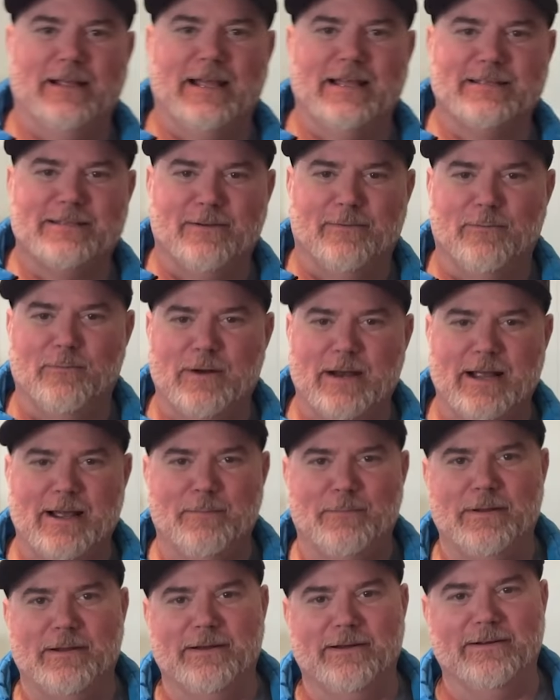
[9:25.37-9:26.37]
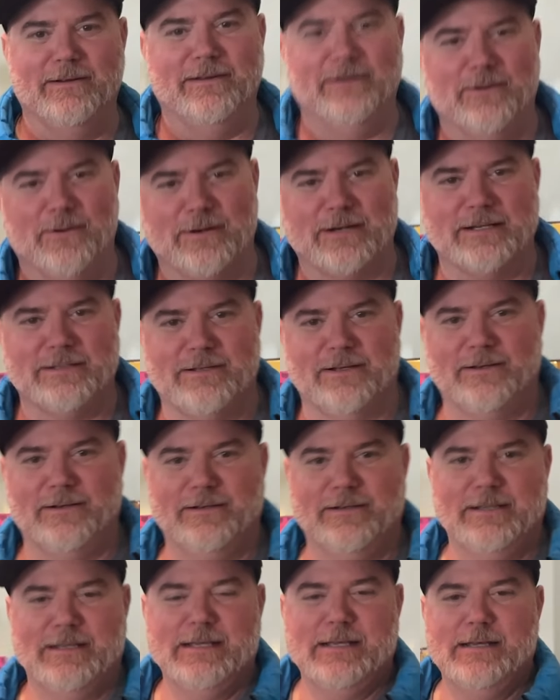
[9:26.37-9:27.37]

that's a wrap here in Arkansas.